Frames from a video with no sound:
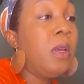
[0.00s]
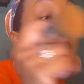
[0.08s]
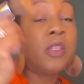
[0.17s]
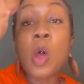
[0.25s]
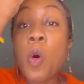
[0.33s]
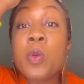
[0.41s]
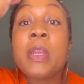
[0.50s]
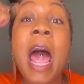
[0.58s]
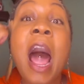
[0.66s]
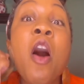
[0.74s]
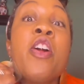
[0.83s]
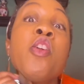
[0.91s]
So now
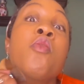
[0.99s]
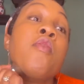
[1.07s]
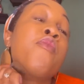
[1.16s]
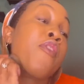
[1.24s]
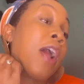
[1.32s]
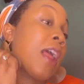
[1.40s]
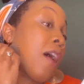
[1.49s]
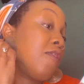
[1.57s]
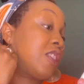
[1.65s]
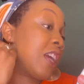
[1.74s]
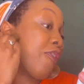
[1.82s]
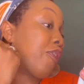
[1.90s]
you're afraid of
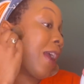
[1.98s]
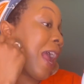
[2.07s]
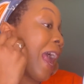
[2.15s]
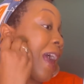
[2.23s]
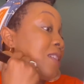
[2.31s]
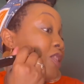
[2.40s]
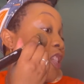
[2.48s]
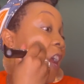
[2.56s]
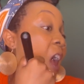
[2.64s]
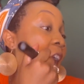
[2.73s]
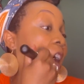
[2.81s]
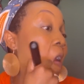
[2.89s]
Jeffree and
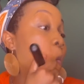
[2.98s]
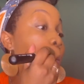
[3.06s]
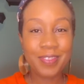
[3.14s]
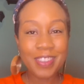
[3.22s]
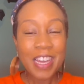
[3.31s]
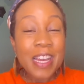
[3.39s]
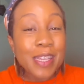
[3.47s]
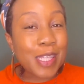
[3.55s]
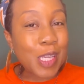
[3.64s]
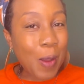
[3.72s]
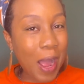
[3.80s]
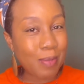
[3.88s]
Jay.
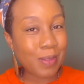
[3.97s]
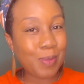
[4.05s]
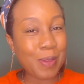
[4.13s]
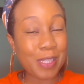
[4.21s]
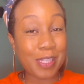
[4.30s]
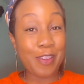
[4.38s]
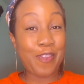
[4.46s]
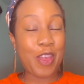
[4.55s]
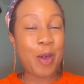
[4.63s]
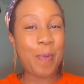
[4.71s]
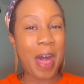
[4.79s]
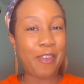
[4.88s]
So I'm supposed to
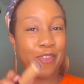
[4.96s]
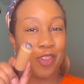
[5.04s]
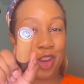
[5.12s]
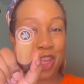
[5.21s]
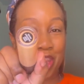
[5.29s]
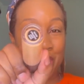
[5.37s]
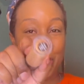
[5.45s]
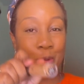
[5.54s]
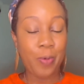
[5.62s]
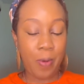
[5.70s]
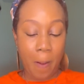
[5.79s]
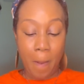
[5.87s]
feel bad for
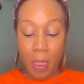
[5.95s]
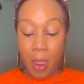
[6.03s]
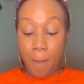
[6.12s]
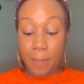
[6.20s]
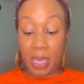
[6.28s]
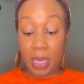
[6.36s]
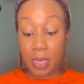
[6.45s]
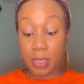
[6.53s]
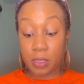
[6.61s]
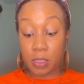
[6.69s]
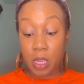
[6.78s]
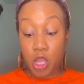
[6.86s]
you
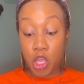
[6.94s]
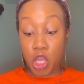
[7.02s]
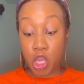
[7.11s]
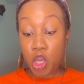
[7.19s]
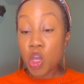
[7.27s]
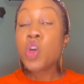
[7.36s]
because you